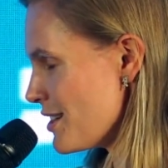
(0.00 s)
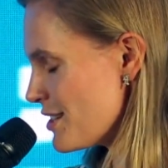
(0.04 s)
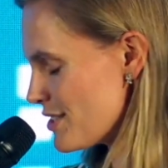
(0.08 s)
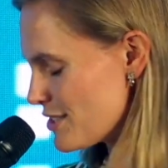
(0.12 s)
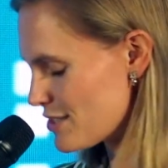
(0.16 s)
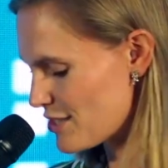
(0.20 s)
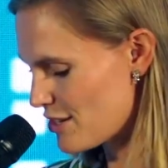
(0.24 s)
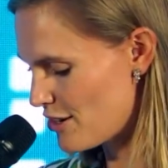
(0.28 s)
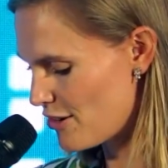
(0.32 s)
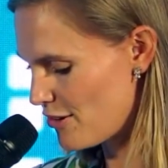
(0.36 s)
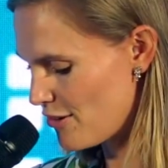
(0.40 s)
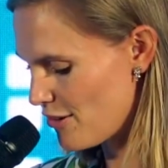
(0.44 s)

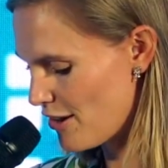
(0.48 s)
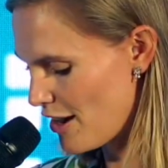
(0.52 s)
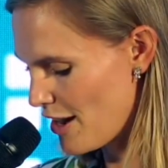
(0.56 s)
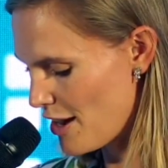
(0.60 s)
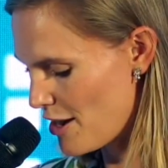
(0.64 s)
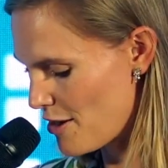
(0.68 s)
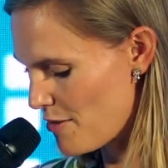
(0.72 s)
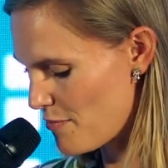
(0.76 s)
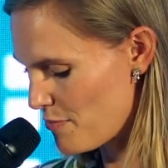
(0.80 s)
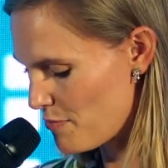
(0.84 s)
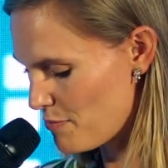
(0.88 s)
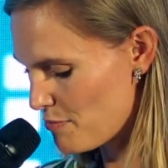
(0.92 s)
So
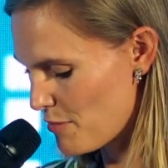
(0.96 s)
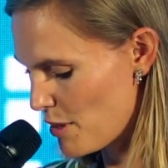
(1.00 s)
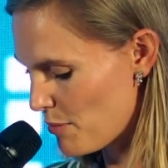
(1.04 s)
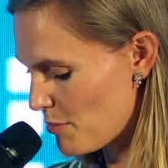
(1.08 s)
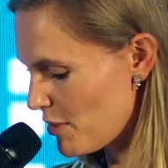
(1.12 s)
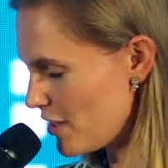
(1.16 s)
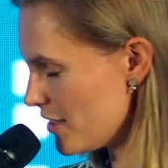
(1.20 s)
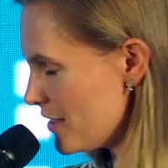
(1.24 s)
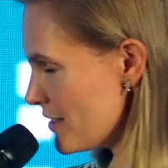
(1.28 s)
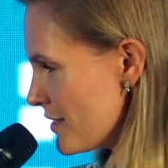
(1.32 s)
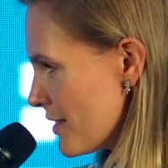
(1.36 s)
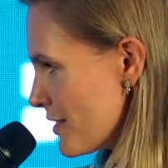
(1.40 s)

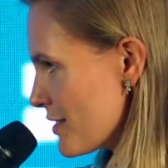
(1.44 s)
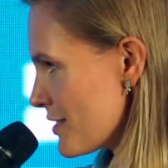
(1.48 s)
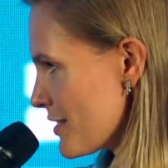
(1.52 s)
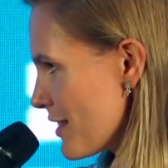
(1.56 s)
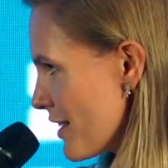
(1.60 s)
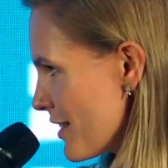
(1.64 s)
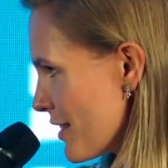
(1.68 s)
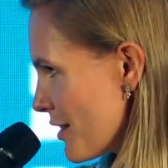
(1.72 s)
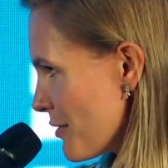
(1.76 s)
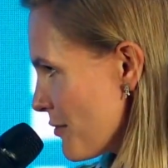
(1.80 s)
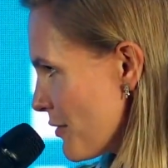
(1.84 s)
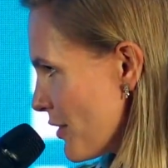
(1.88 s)
maybe Lisa,
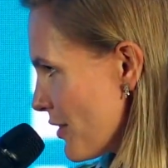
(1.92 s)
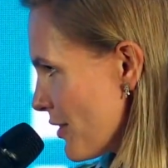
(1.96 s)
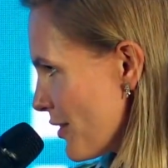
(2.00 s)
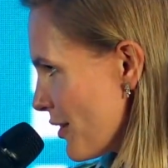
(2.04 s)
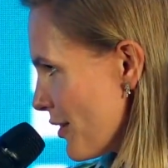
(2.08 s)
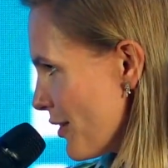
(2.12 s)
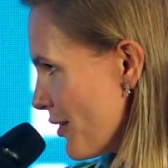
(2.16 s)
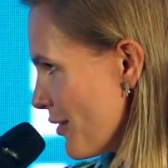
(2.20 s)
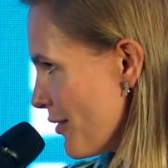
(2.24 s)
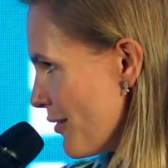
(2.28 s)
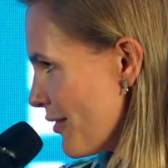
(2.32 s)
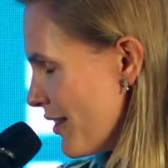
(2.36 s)
starting with
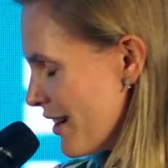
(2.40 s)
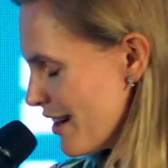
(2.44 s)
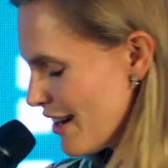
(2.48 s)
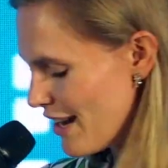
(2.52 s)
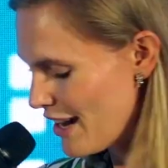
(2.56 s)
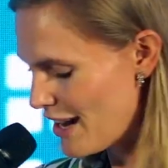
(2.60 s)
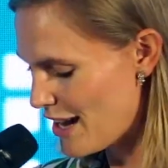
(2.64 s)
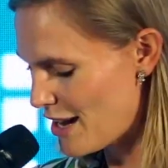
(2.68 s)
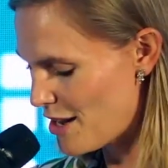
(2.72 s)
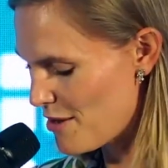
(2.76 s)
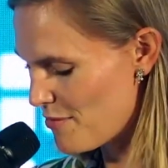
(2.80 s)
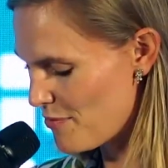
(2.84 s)
you,
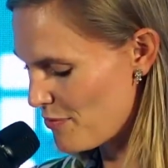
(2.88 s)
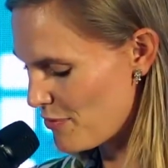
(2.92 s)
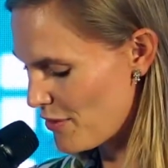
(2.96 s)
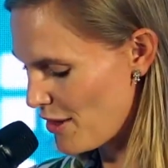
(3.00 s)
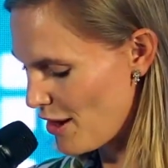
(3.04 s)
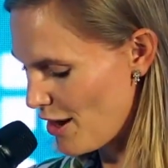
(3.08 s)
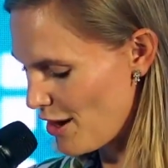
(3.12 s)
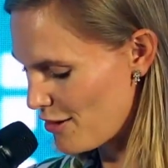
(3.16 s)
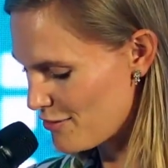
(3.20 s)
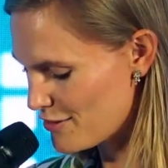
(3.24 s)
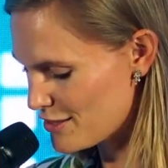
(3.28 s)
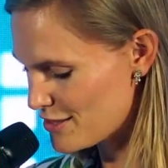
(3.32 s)

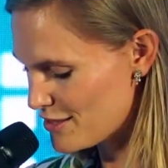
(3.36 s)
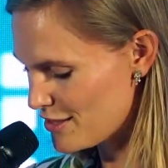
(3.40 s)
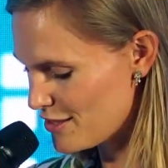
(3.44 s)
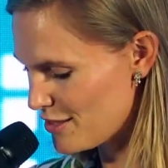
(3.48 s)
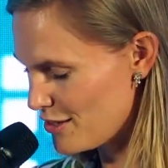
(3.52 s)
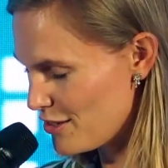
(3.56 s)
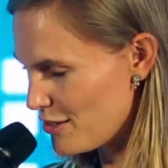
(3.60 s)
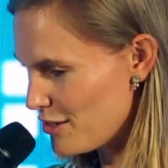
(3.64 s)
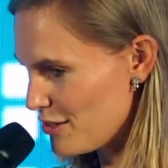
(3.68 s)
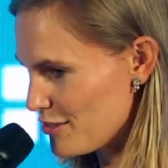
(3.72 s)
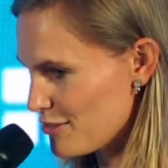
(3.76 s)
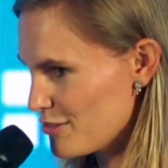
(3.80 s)

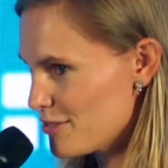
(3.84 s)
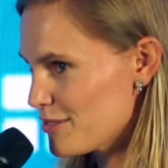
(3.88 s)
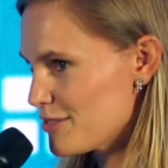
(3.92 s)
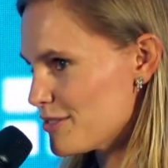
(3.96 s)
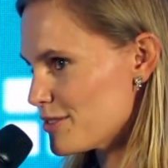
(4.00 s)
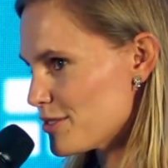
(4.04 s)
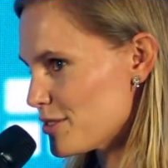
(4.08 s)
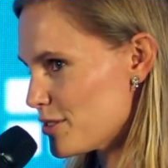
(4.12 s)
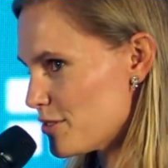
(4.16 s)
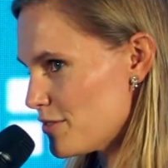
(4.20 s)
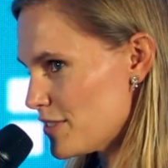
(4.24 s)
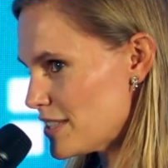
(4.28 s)
obviously
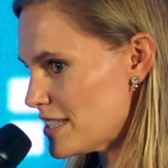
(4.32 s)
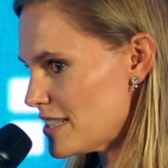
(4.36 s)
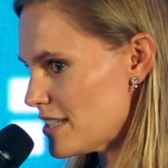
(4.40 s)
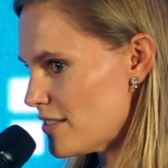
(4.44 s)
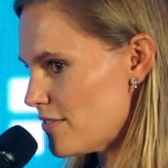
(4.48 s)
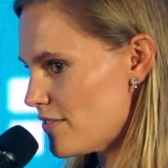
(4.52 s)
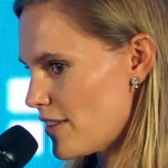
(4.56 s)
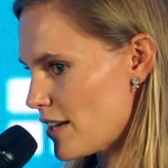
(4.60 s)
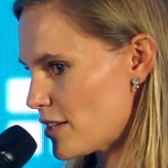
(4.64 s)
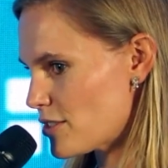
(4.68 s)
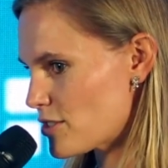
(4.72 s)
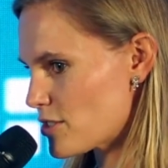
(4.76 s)

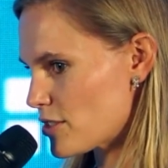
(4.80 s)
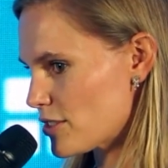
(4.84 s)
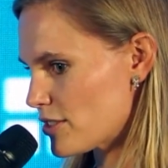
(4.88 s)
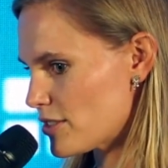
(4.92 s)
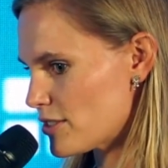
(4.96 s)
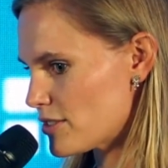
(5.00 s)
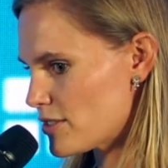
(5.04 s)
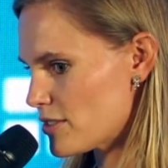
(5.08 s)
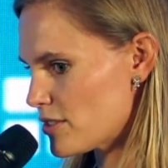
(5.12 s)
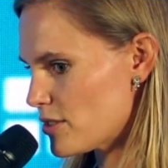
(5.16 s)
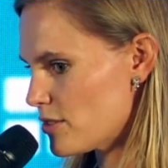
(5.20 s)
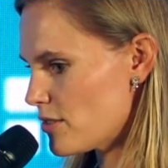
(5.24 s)
UVC
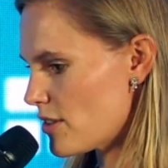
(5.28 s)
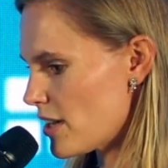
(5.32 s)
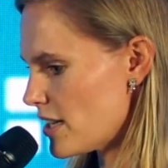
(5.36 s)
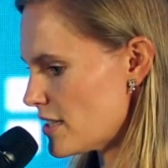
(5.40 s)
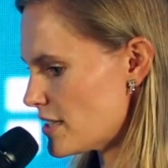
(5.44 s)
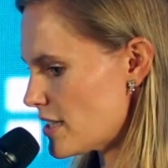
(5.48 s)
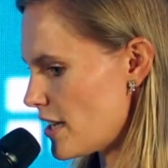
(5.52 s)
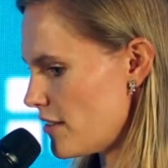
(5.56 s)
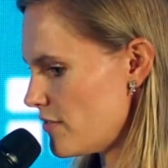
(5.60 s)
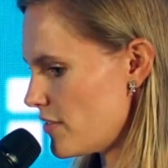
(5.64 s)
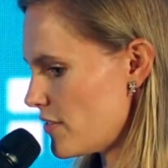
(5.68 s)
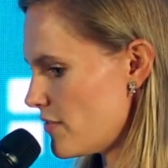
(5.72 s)
Ventures, you
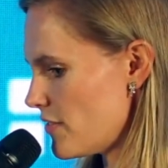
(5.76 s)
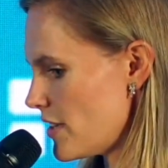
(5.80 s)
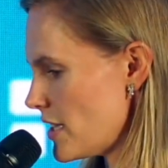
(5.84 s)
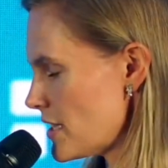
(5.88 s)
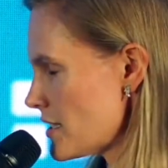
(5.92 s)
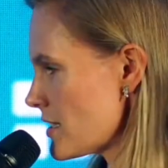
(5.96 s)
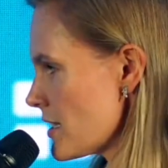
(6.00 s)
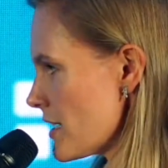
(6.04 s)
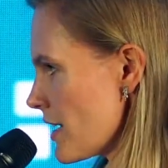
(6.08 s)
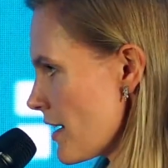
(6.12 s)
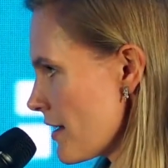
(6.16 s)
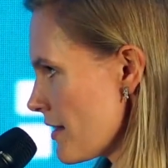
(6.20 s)
guys have
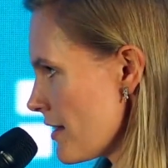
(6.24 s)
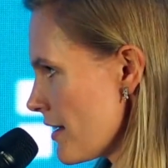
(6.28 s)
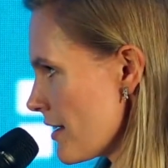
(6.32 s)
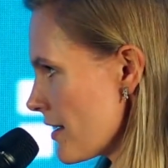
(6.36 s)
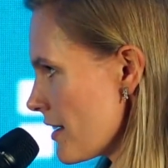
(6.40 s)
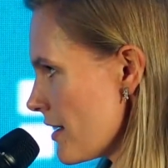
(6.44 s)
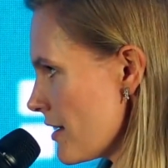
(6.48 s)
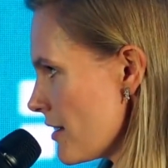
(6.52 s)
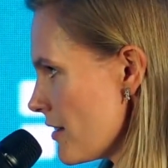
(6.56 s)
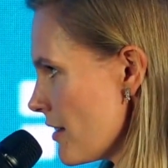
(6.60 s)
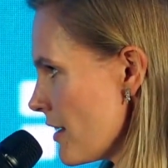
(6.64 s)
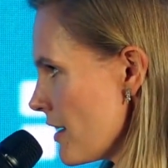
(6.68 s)
invested, I
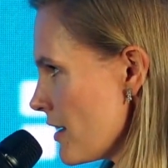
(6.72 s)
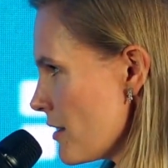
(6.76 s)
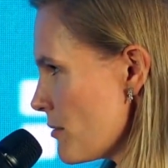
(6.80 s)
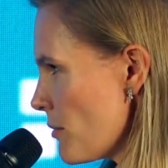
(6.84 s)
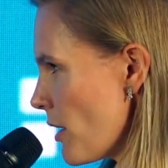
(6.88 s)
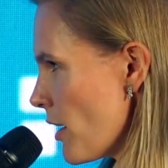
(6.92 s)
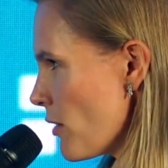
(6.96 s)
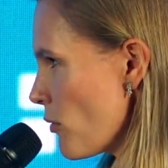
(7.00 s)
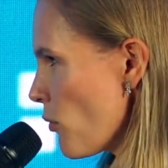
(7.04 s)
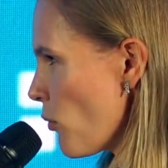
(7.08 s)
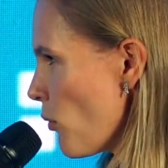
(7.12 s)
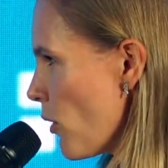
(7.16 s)
think, in
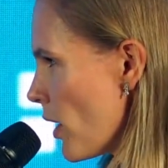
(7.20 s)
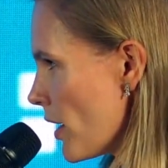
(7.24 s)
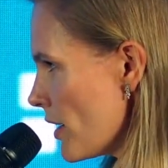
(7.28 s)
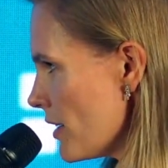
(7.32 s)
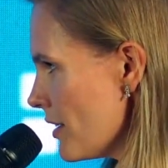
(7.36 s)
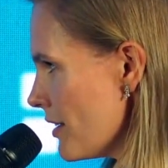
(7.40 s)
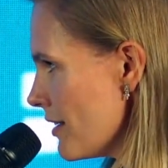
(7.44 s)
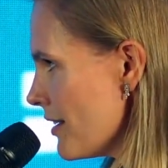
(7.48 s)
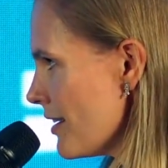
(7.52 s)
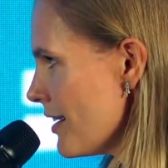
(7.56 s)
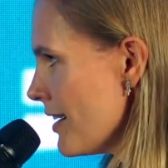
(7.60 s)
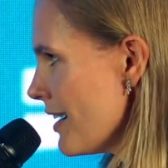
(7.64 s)
about
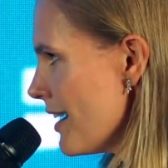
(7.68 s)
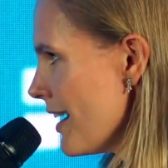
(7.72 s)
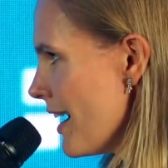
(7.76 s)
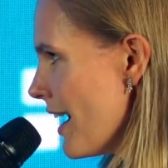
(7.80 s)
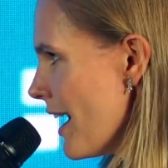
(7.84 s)
one,